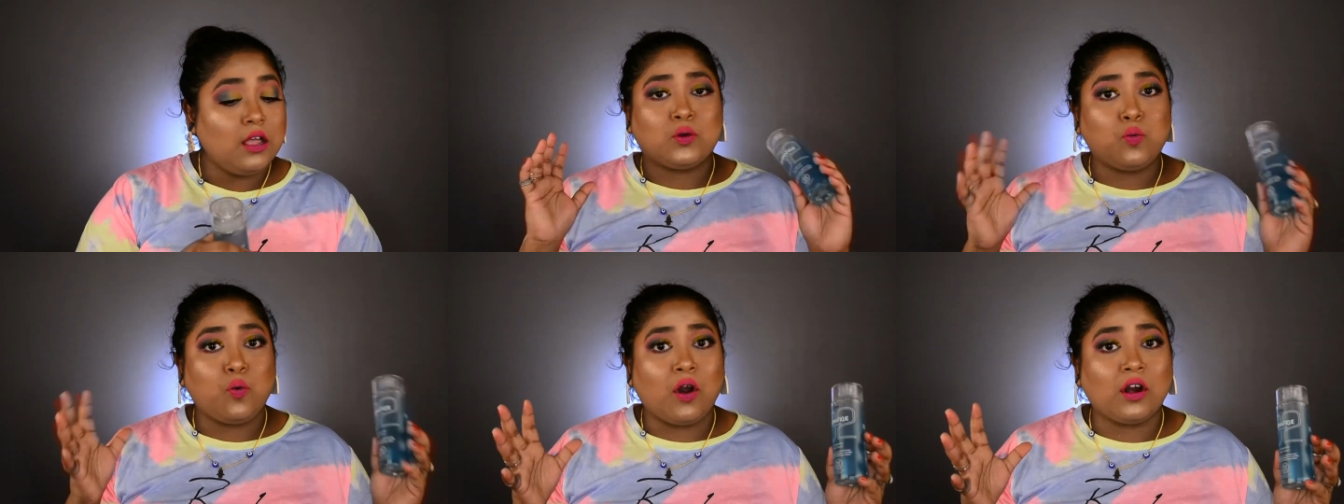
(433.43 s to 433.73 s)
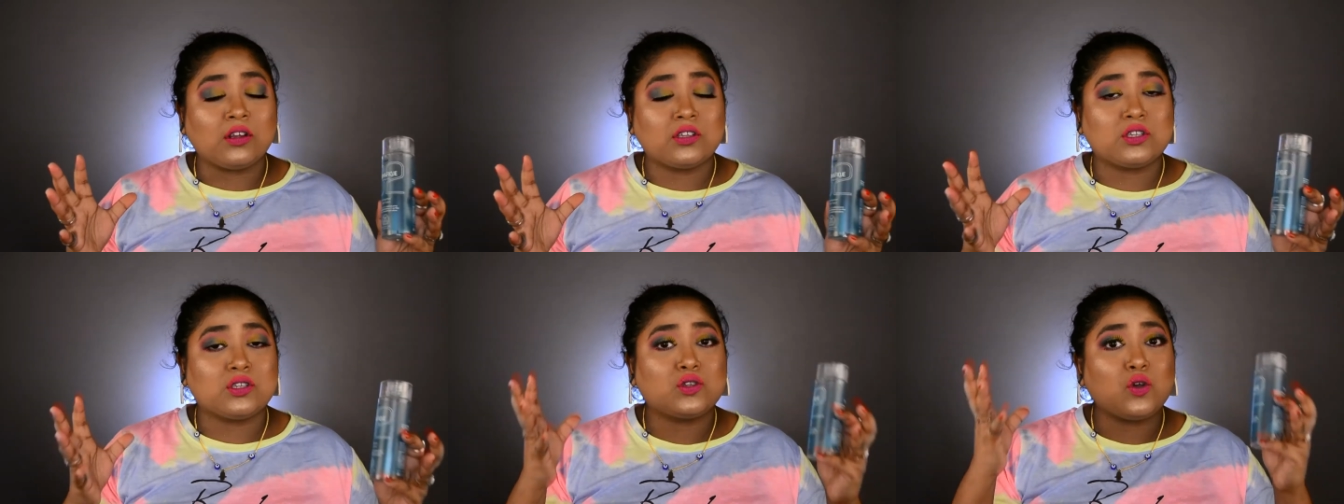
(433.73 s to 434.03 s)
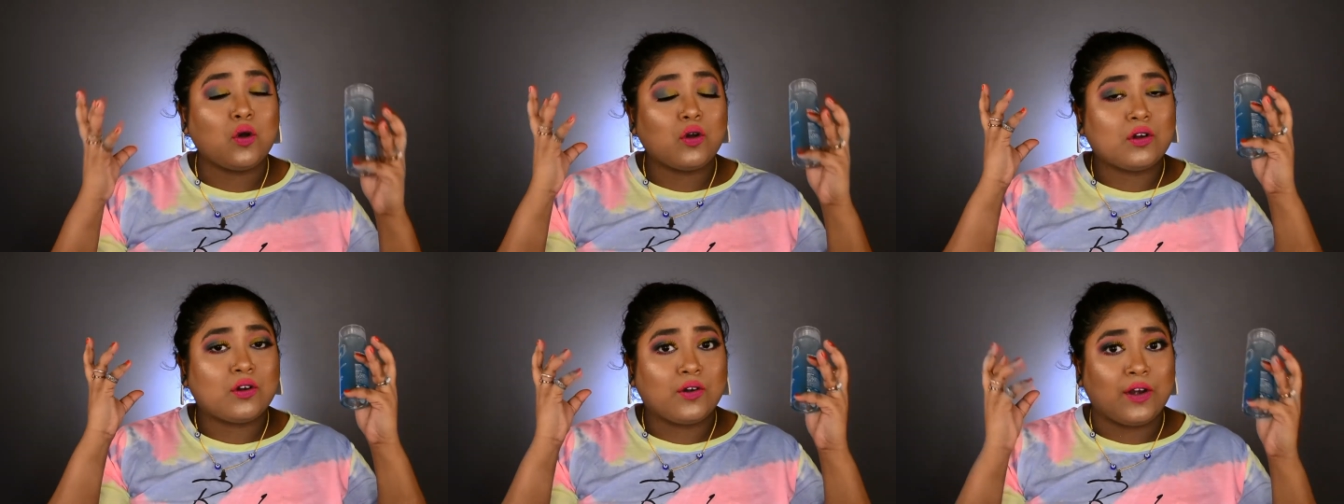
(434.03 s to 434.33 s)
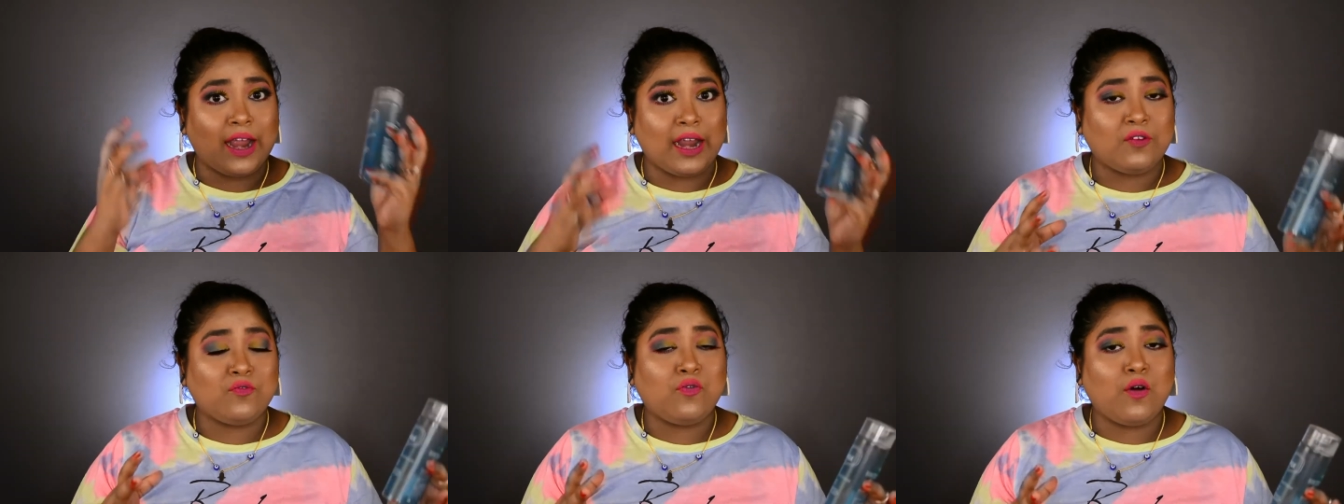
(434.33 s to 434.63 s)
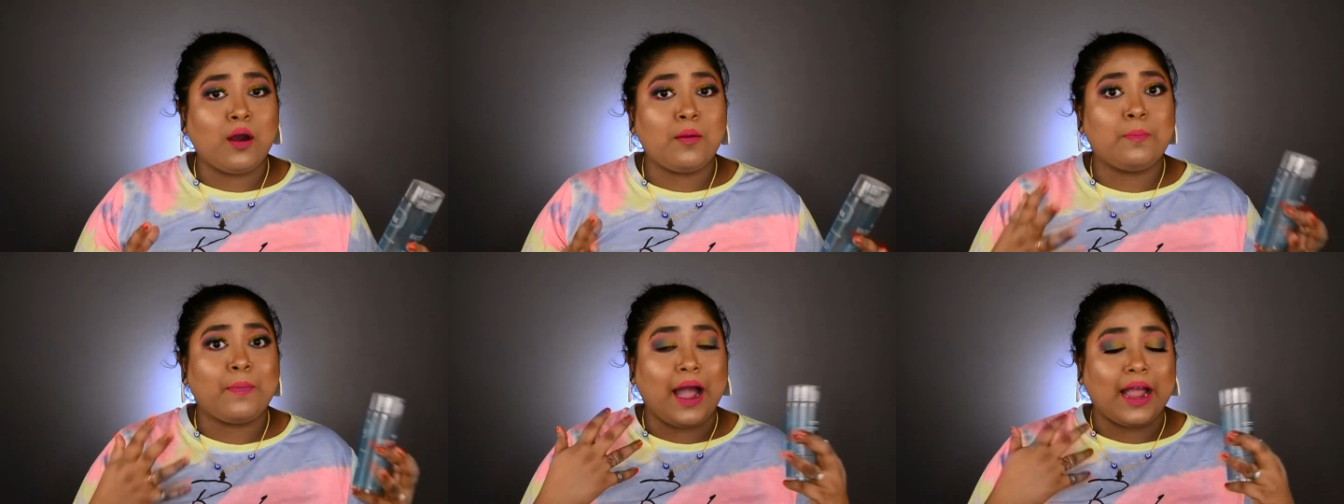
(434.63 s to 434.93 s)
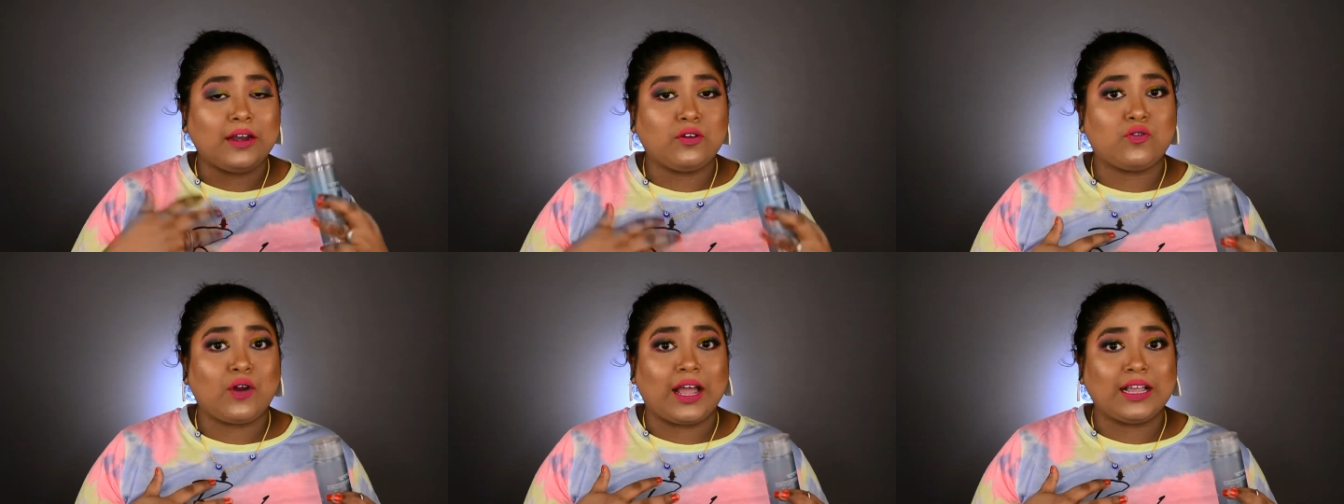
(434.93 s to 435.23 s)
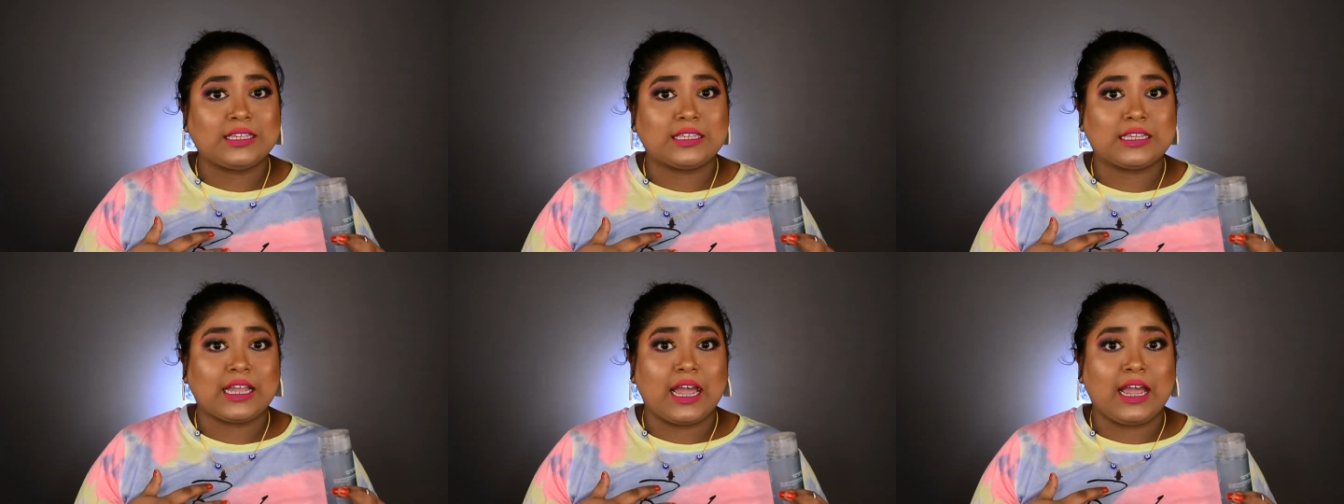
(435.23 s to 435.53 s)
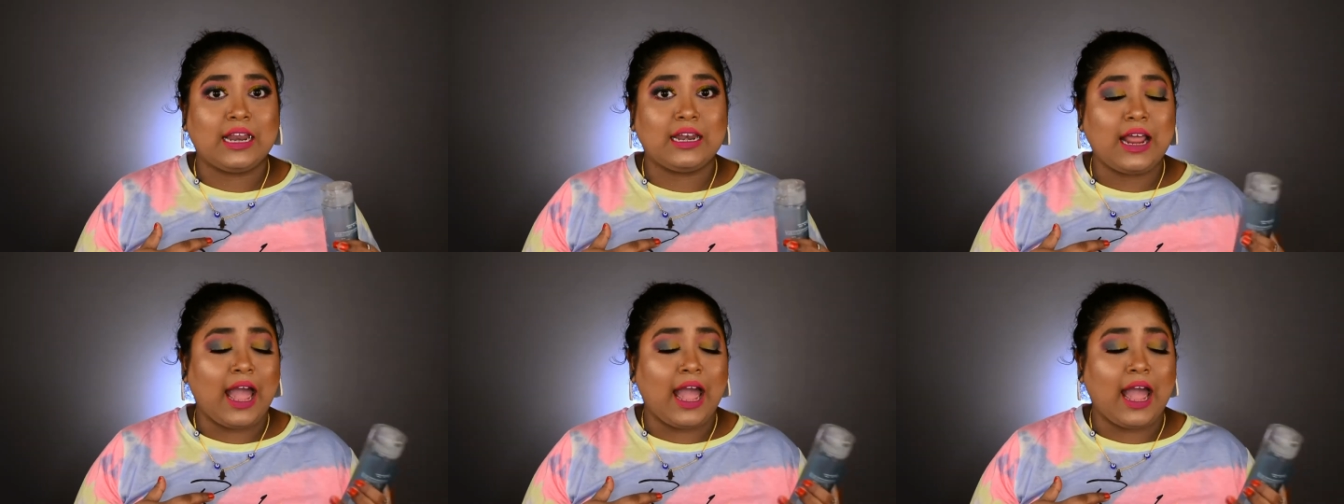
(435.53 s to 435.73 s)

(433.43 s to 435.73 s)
It works so great for my dry skin